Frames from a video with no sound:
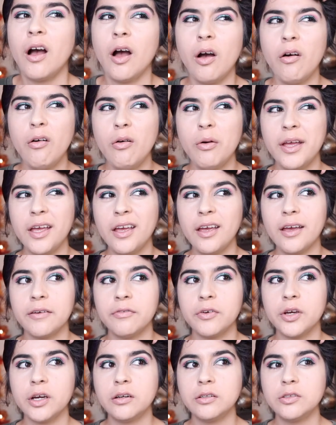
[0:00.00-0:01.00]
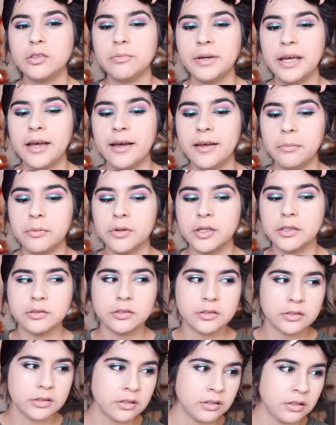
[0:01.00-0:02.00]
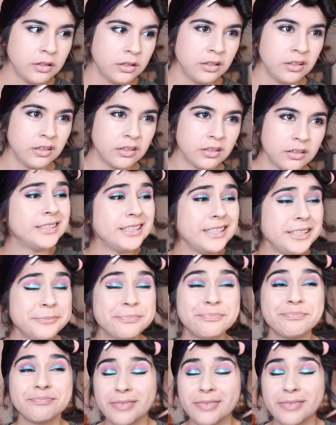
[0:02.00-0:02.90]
Oh, hey, I forgot to do my eyebrows. Huh, see?